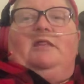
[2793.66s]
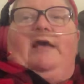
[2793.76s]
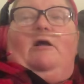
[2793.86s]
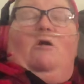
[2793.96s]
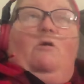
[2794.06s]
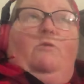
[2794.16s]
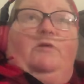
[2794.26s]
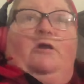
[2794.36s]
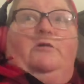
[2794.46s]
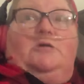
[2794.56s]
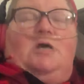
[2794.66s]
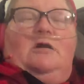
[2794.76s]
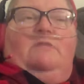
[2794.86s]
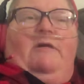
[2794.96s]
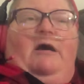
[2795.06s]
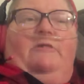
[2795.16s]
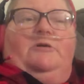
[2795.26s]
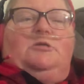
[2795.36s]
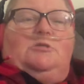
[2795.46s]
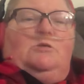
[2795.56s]
like, oh, they're talking about
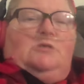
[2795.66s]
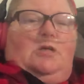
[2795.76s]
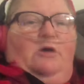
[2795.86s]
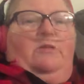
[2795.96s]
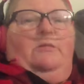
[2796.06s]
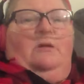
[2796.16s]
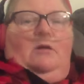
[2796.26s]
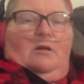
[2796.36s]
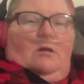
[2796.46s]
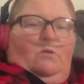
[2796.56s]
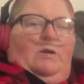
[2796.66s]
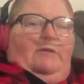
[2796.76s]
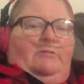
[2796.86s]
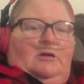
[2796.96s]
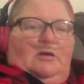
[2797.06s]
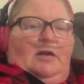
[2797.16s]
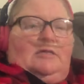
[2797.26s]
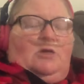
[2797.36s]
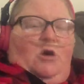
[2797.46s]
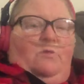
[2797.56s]
their so-and-so, whatever,
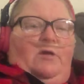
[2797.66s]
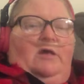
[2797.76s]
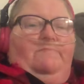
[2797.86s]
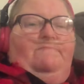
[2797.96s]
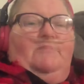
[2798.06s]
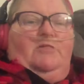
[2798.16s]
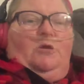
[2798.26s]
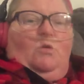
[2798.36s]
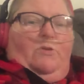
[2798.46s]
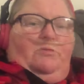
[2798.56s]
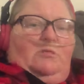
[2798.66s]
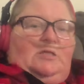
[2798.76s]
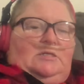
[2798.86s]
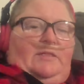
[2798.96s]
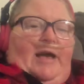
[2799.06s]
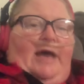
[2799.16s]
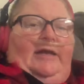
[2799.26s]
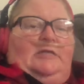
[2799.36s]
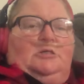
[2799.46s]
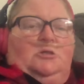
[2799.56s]
has COVID, and they're going through this and that,
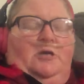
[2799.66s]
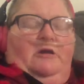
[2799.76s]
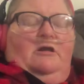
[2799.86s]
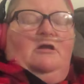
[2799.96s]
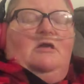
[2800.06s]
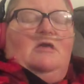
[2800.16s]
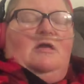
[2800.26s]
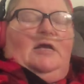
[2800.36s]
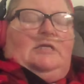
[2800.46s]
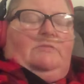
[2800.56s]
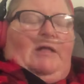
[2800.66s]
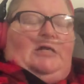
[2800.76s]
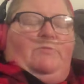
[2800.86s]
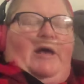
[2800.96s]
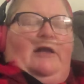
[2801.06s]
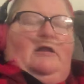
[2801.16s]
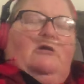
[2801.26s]
it's a trigger. It's a flashback, and it